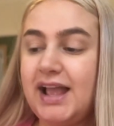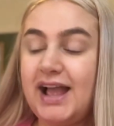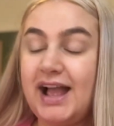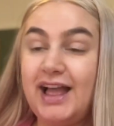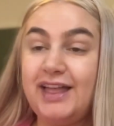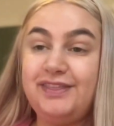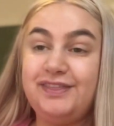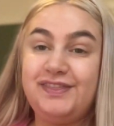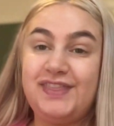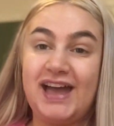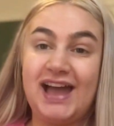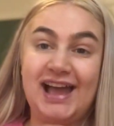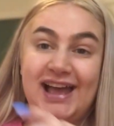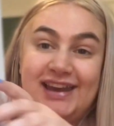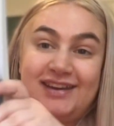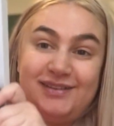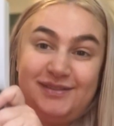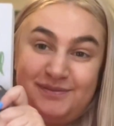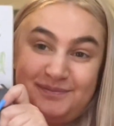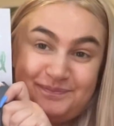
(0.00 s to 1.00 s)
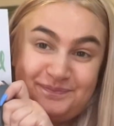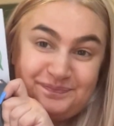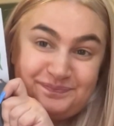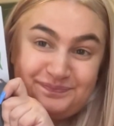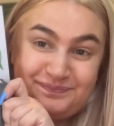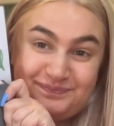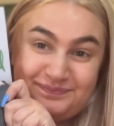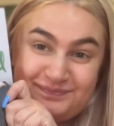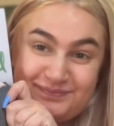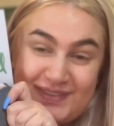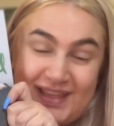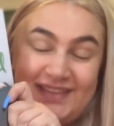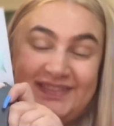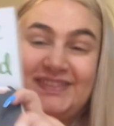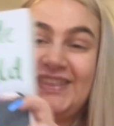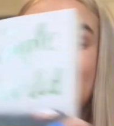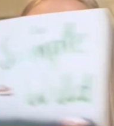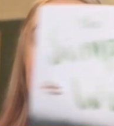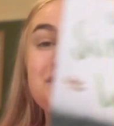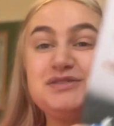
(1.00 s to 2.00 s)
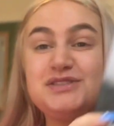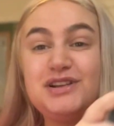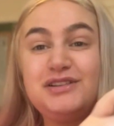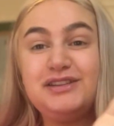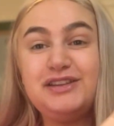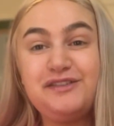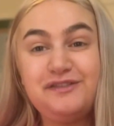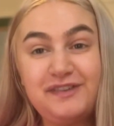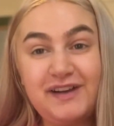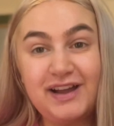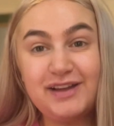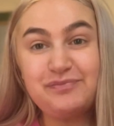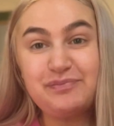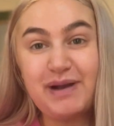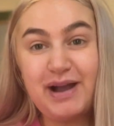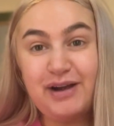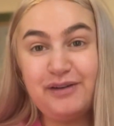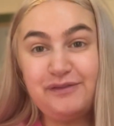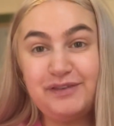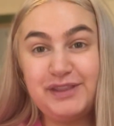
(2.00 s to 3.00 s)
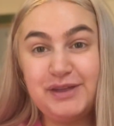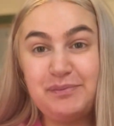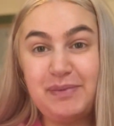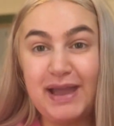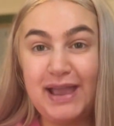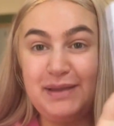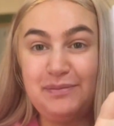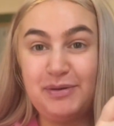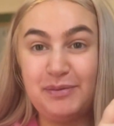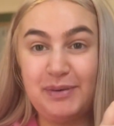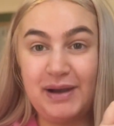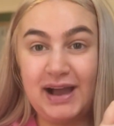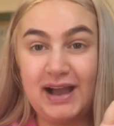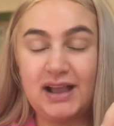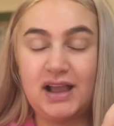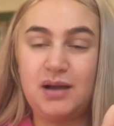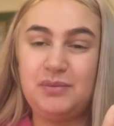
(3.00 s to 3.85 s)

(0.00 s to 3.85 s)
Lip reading: And then this was only £5 for the paperback.